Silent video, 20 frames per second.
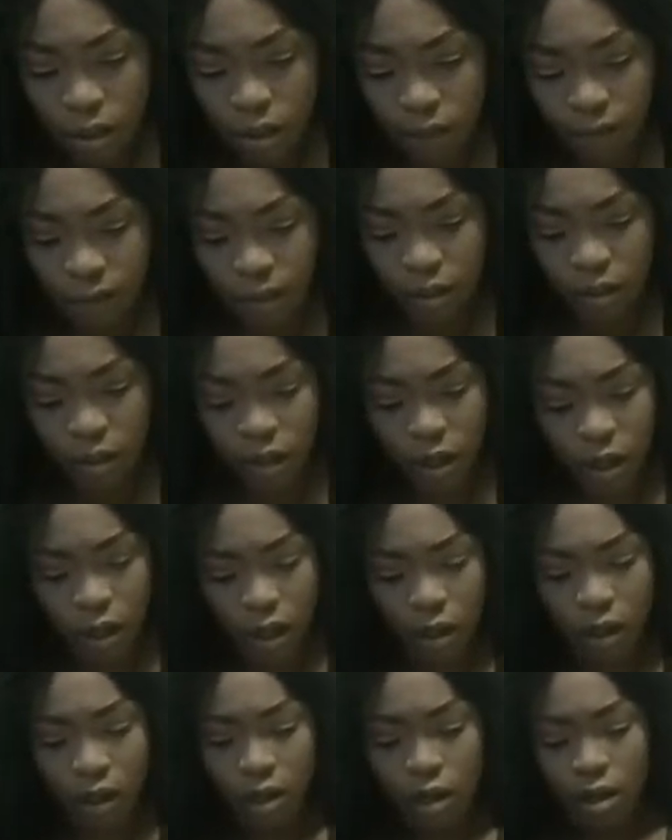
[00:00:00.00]
have to
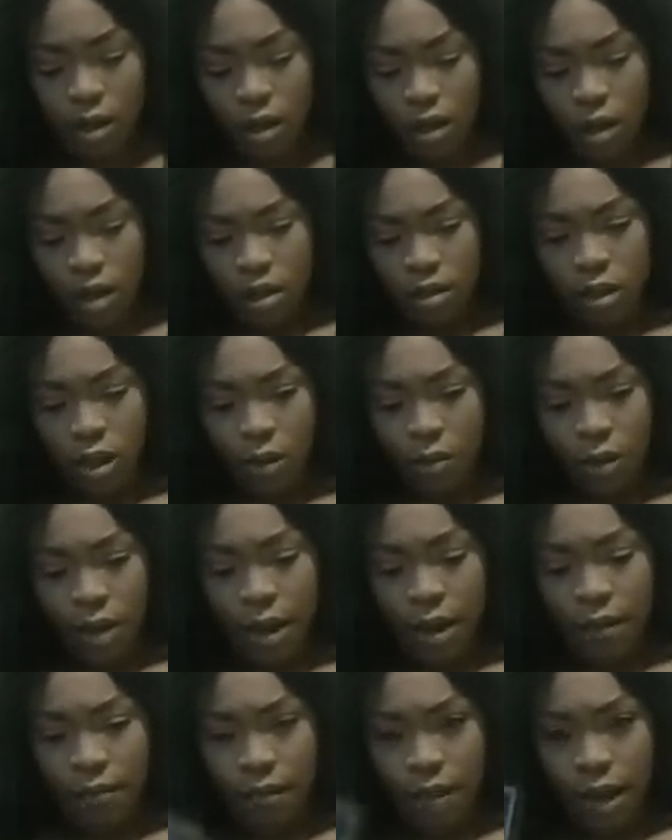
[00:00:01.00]
say. So we
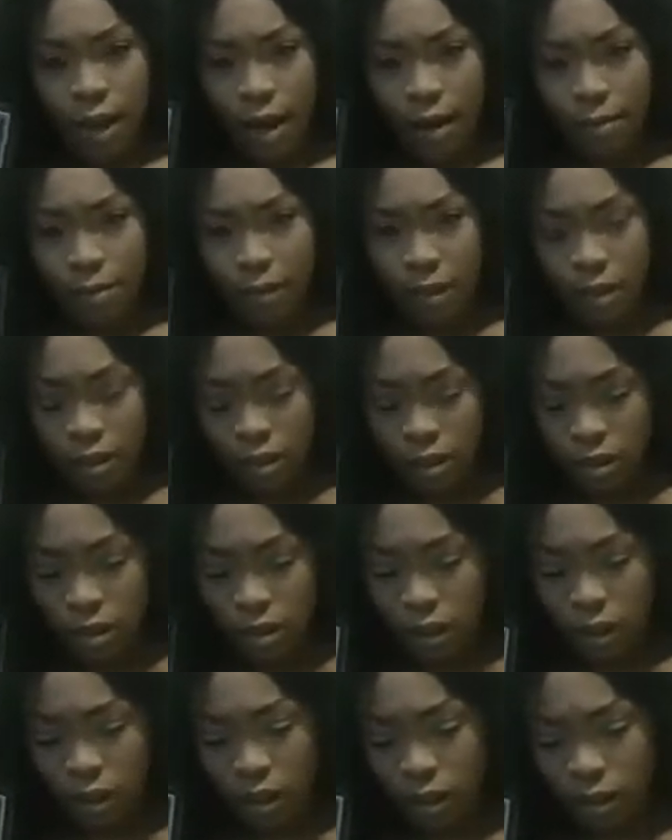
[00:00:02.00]
have the High Priestess
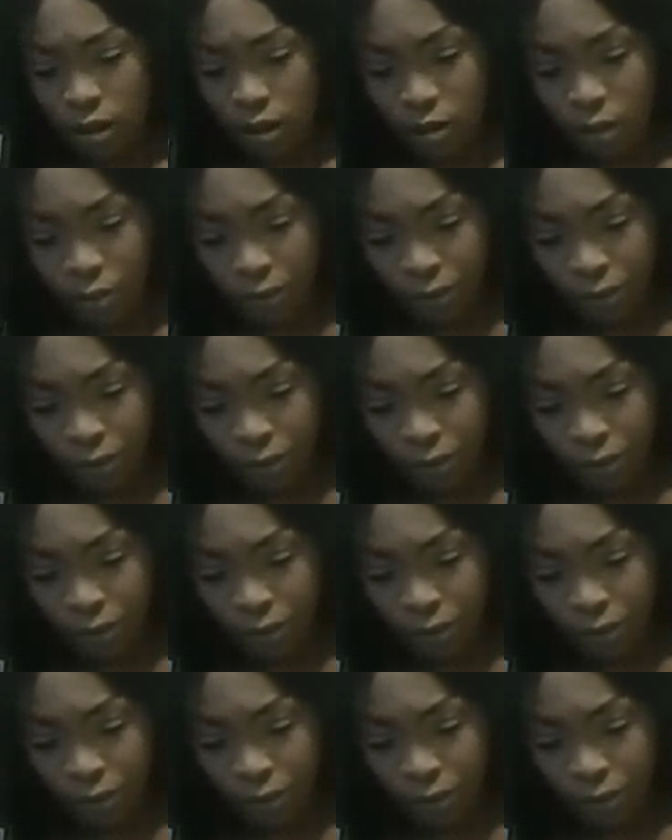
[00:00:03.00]
here.